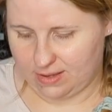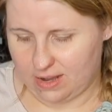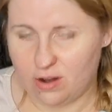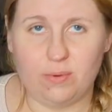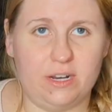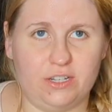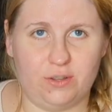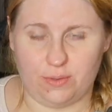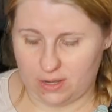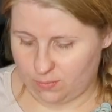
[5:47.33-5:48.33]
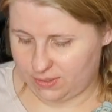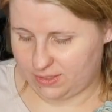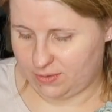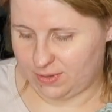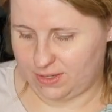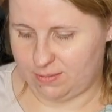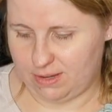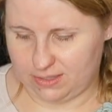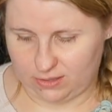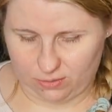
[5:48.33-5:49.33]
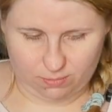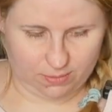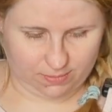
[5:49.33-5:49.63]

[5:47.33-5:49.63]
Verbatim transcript: I don't want it too thick. We still want it to be a soup.